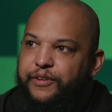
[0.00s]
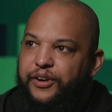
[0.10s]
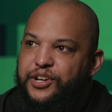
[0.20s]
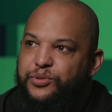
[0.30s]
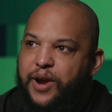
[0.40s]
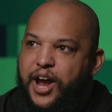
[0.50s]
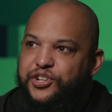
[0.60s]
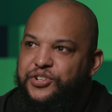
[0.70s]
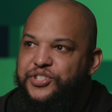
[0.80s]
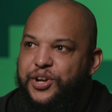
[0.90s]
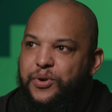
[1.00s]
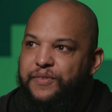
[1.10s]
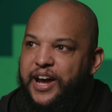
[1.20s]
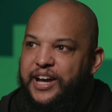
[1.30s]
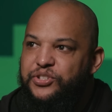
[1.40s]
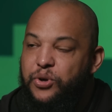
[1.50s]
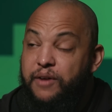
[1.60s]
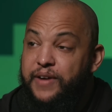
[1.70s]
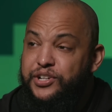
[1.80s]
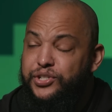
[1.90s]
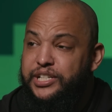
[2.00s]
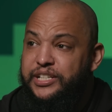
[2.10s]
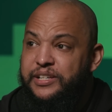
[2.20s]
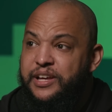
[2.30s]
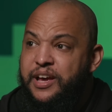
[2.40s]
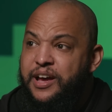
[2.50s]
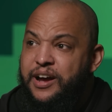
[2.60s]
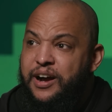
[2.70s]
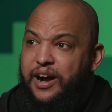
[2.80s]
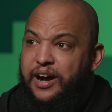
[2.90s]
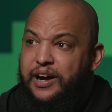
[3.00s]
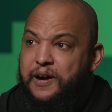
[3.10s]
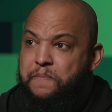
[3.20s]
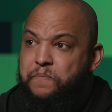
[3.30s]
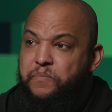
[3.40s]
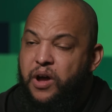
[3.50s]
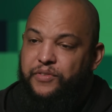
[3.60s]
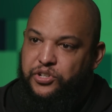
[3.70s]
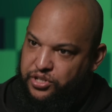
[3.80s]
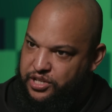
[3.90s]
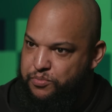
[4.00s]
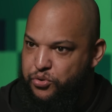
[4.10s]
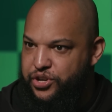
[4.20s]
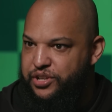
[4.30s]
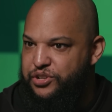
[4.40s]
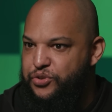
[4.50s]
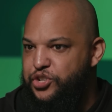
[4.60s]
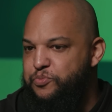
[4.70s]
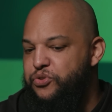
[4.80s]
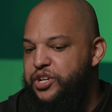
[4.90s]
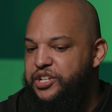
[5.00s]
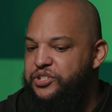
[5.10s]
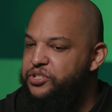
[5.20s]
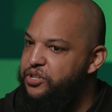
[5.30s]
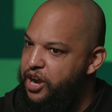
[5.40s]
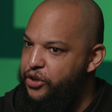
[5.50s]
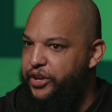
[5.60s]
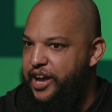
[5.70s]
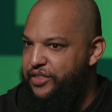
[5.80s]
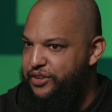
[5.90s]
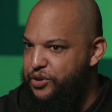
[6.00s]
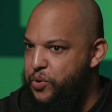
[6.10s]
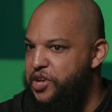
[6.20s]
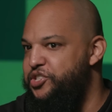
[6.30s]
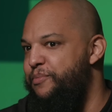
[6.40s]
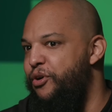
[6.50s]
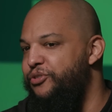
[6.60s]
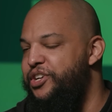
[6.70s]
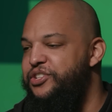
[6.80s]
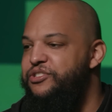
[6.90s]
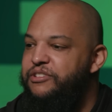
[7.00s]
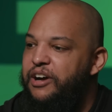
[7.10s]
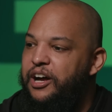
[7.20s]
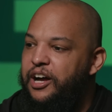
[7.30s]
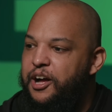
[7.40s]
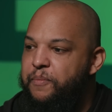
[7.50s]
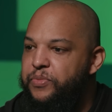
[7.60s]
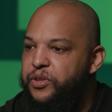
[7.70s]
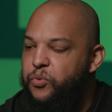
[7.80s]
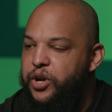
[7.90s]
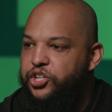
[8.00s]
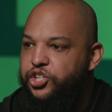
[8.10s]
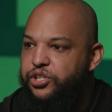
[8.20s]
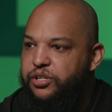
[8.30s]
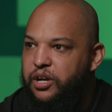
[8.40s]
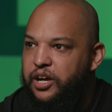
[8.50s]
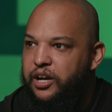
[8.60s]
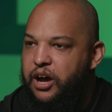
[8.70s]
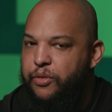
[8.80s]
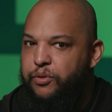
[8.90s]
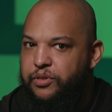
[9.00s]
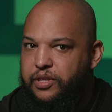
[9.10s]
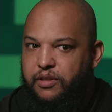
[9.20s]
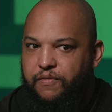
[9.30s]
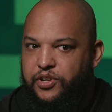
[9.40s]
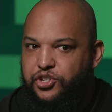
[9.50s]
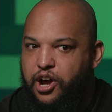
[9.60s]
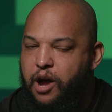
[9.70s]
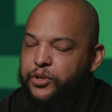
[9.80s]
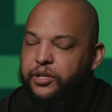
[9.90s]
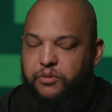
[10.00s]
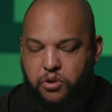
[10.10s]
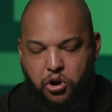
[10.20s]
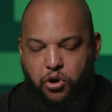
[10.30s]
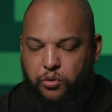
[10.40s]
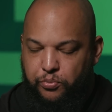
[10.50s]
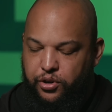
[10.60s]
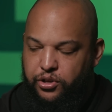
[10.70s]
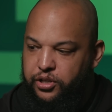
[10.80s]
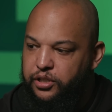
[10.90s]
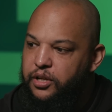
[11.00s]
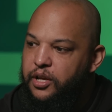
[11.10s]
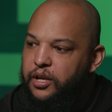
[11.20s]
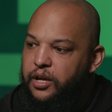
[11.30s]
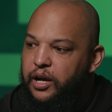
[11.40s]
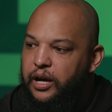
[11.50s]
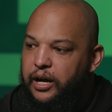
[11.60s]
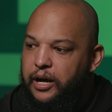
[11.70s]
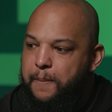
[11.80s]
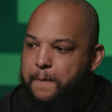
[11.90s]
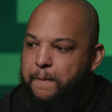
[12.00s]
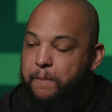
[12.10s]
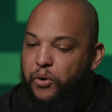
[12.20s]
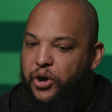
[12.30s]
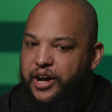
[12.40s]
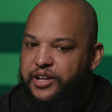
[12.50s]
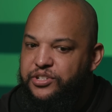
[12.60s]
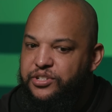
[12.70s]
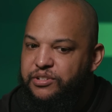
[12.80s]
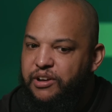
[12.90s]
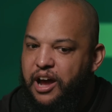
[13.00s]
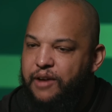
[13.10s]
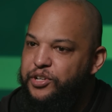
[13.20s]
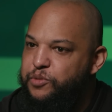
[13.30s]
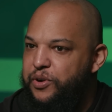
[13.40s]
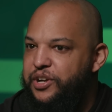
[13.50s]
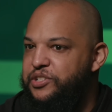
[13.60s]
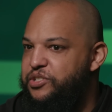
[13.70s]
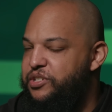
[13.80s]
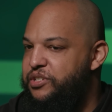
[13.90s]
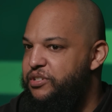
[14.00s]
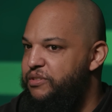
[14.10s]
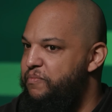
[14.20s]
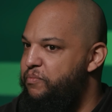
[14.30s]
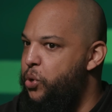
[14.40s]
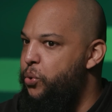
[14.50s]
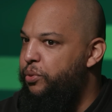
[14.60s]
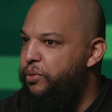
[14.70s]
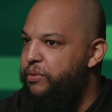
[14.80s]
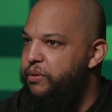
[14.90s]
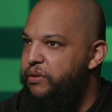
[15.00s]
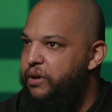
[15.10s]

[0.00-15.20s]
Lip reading: various rations that we've had. So I've actually, obviously in the U.S. Marines, I only had the U.S. MREs, which, other than the veggie omelet, are all pretty good. But I've experienced both